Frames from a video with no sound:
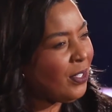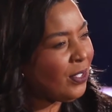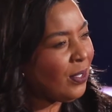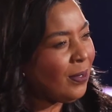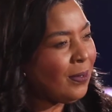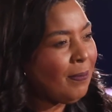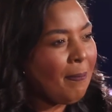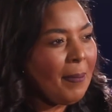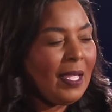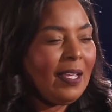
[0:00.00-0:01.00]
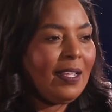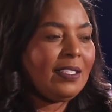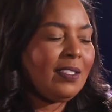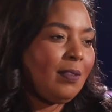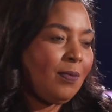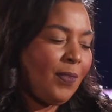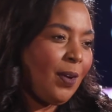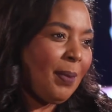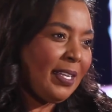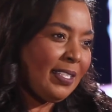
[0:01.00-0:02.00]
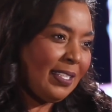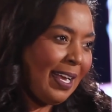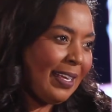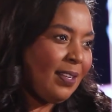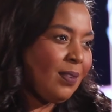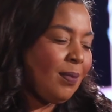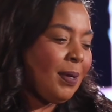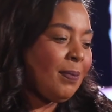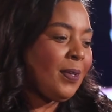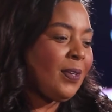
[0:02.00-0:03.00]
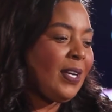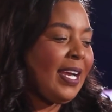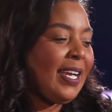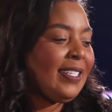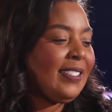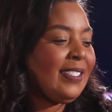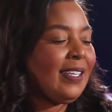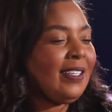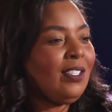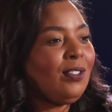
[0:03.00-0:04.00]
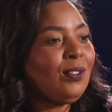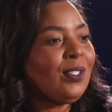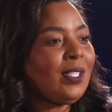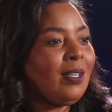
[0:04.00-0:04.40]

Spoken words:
years old. That's as far back as I can remember. And he used to